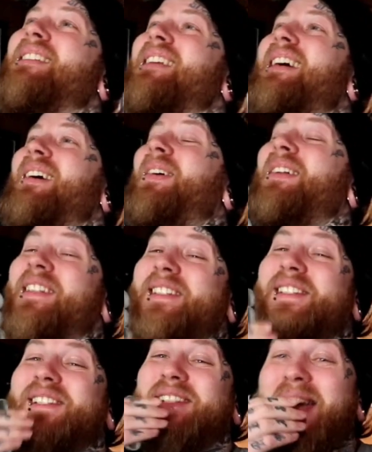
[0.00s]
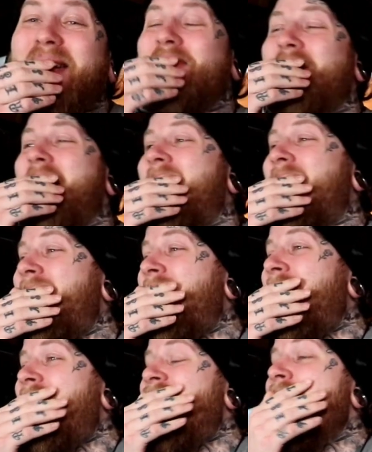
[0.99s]
I was like, holy shit, man.
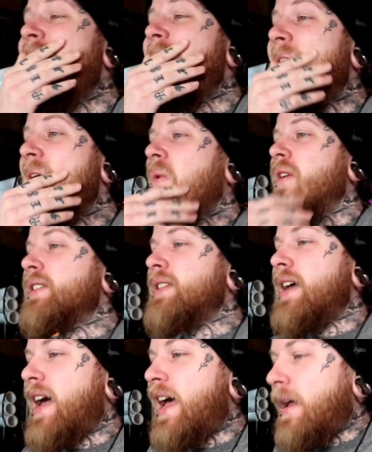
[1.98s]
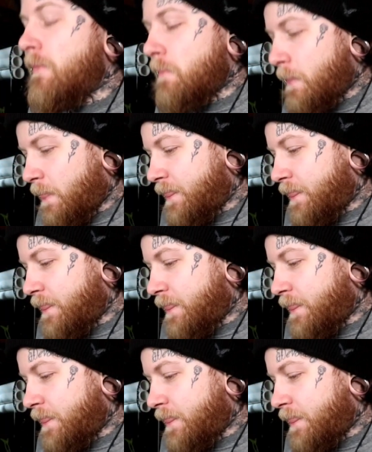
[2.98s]
It was rough.